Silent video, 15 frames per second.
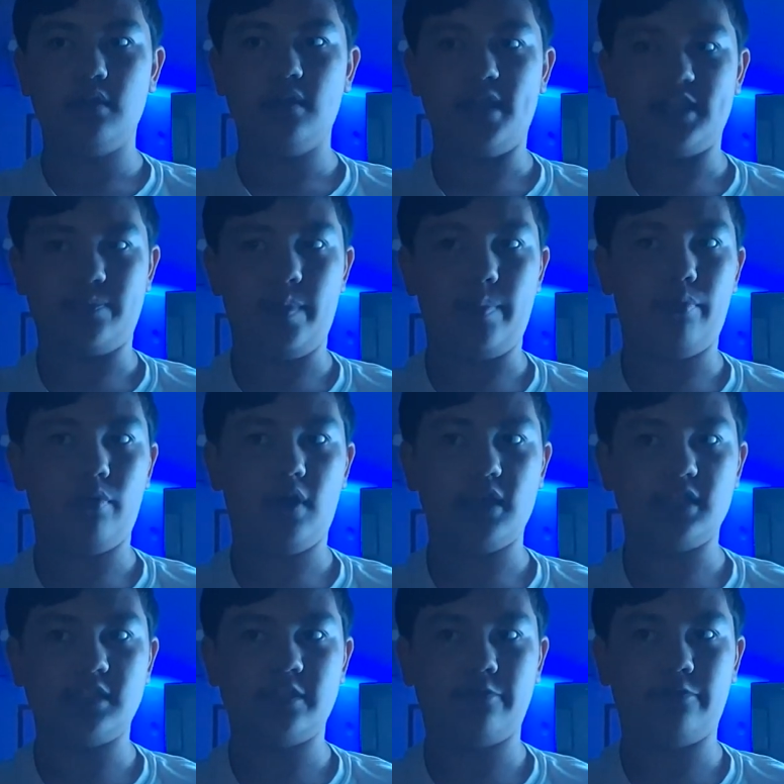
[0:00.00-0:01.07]
SFP
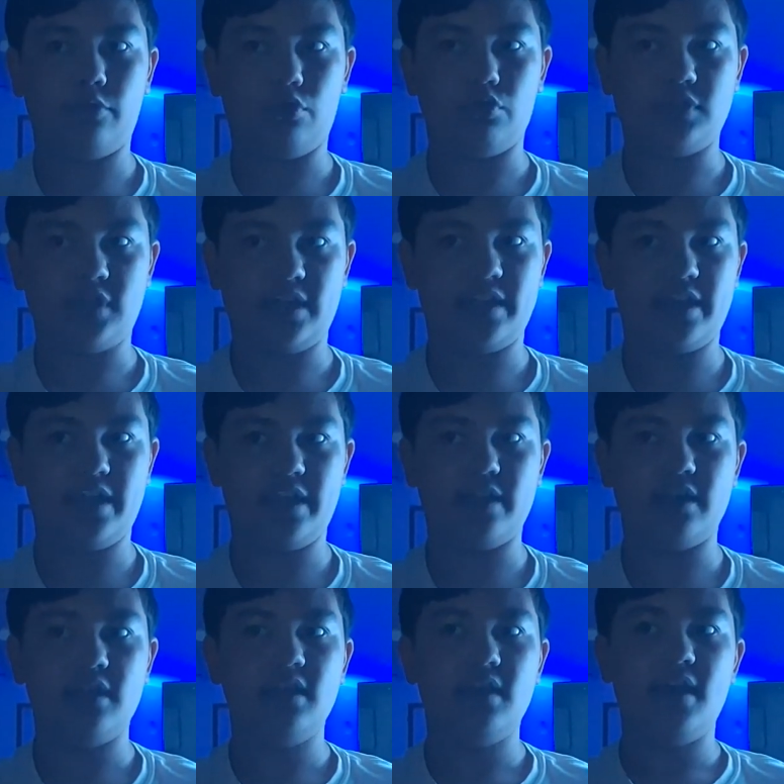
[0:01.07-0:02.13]
plus for 10
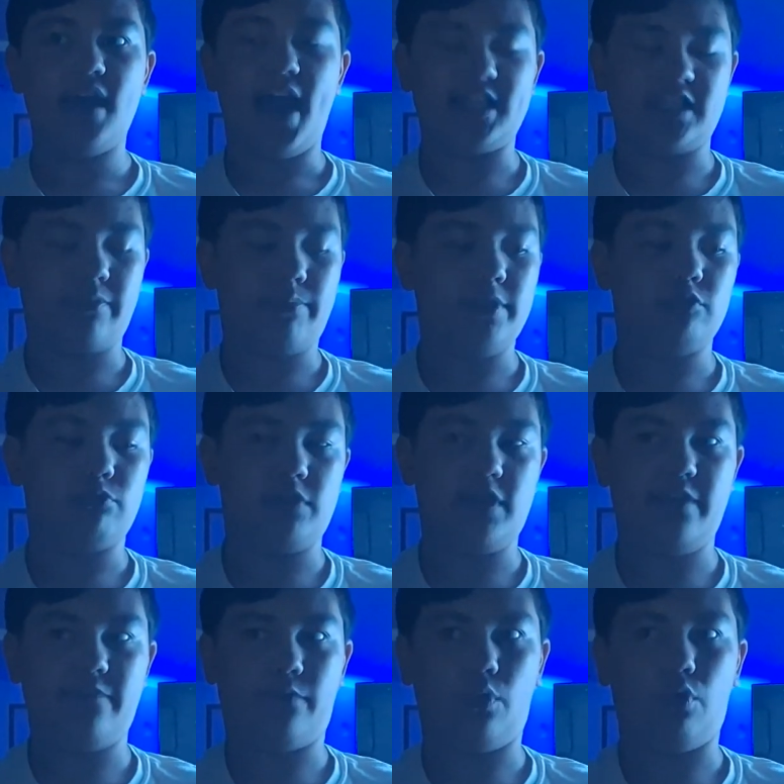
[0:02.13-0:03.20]
gig, SFP
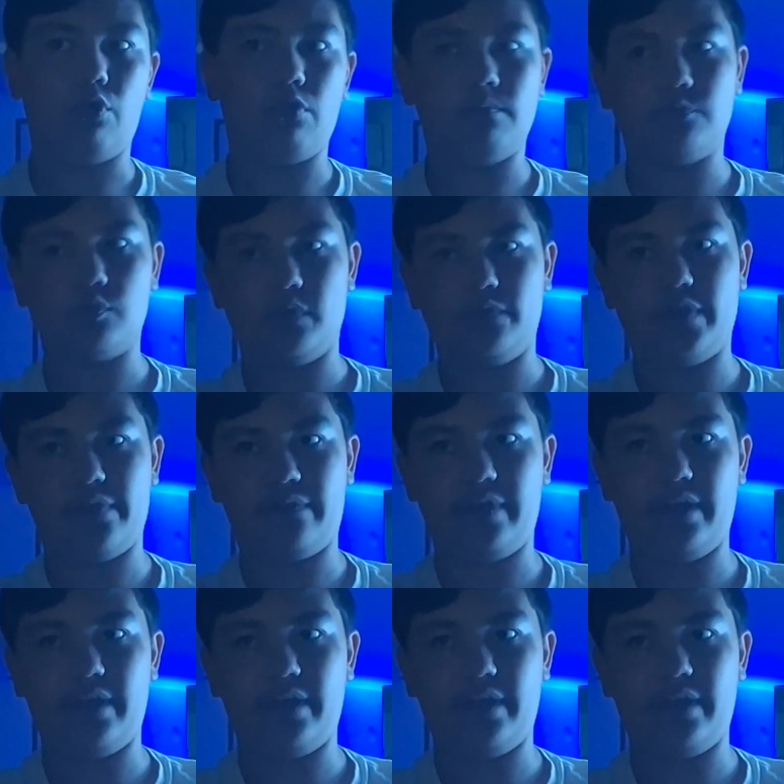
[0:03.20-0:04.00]
28 for 25